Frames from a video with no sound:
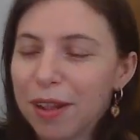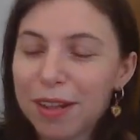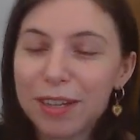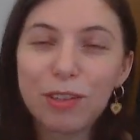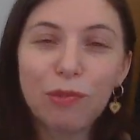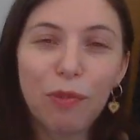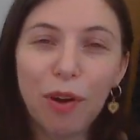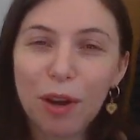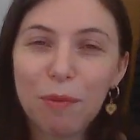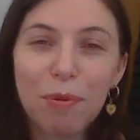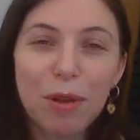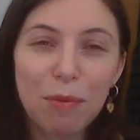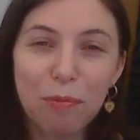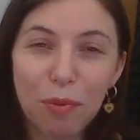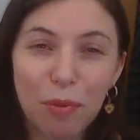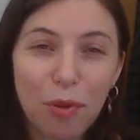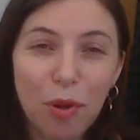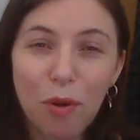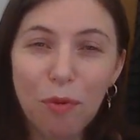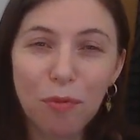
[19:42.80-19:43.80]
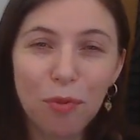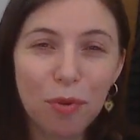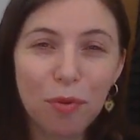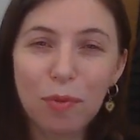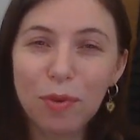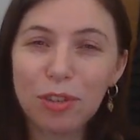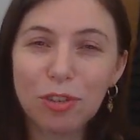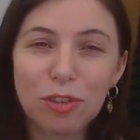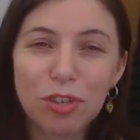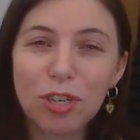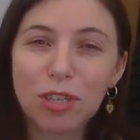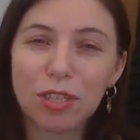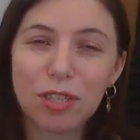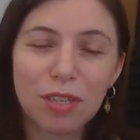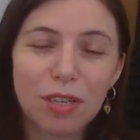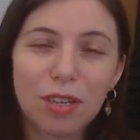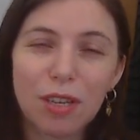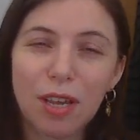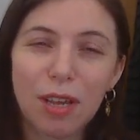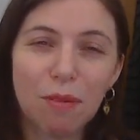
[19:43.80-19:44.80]
fuck people over with just
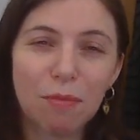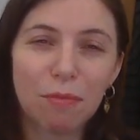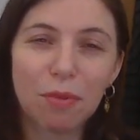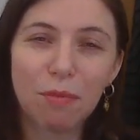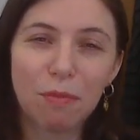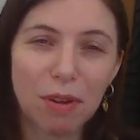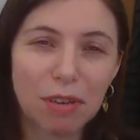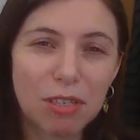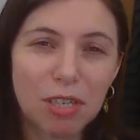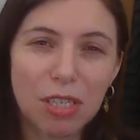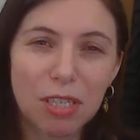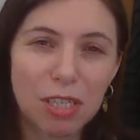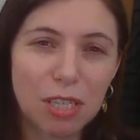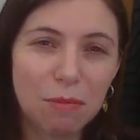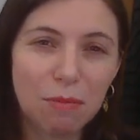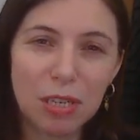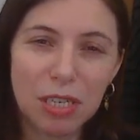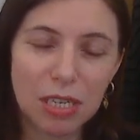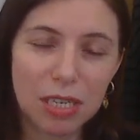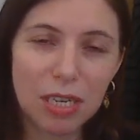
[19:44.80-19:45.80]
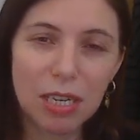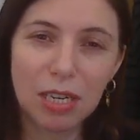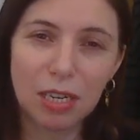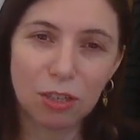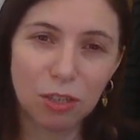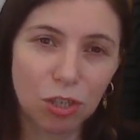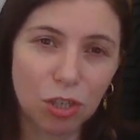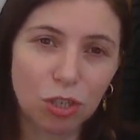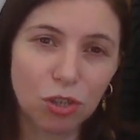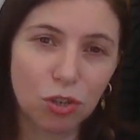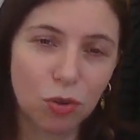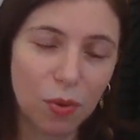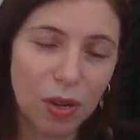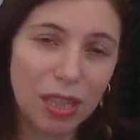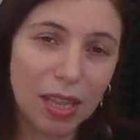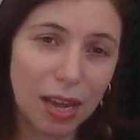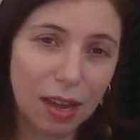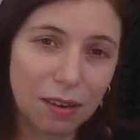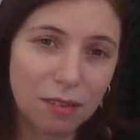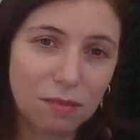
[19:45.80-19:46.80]
implementing CBT and just doing
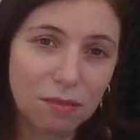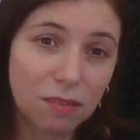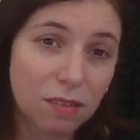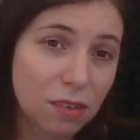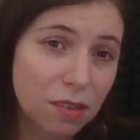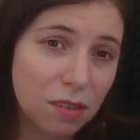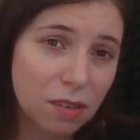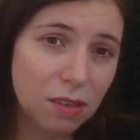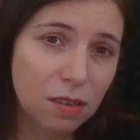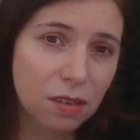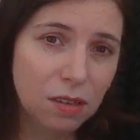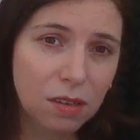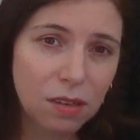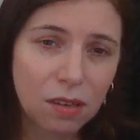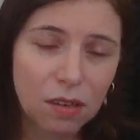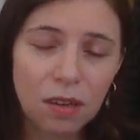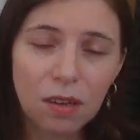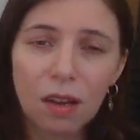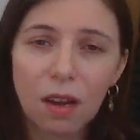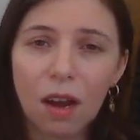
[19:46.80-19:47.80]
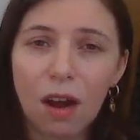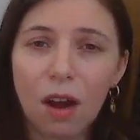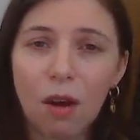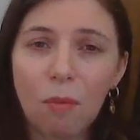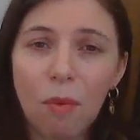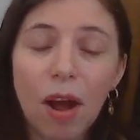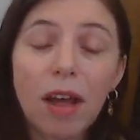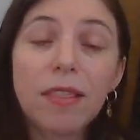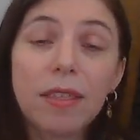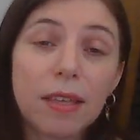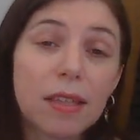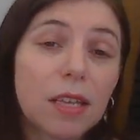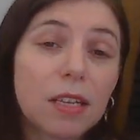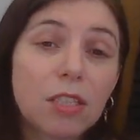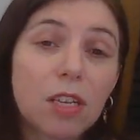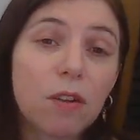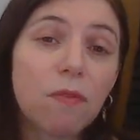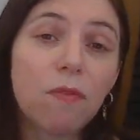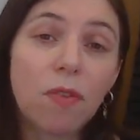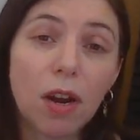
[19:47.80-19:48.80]
that. I think that's
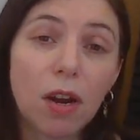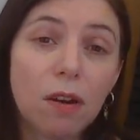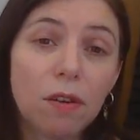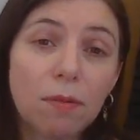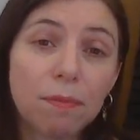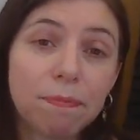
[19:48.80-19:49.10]
unfair.